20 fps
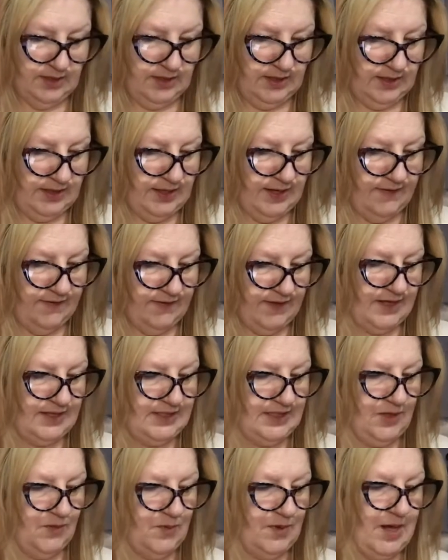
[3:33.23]
Kat Von
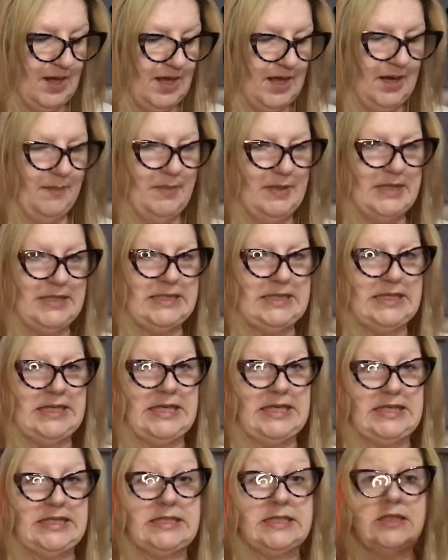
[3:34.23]
D went out of
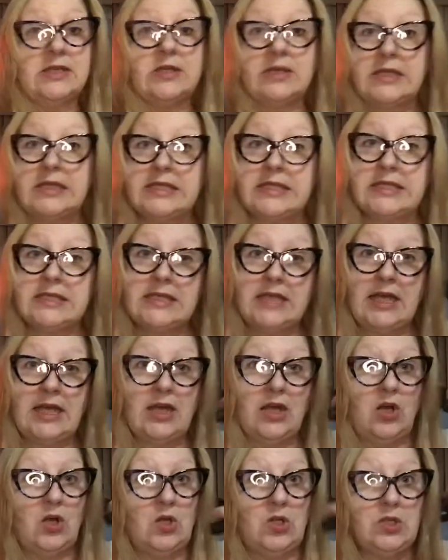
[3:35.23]
business, so this is
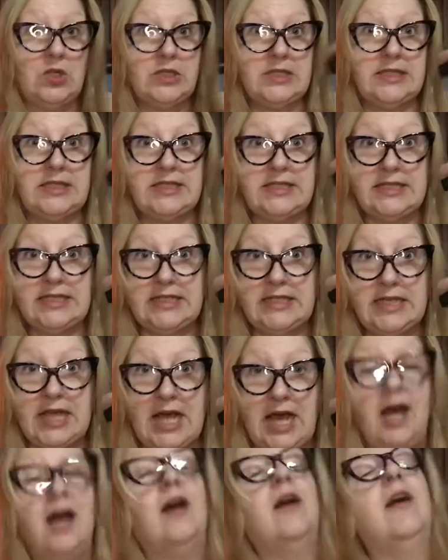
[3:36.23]
like old stuff,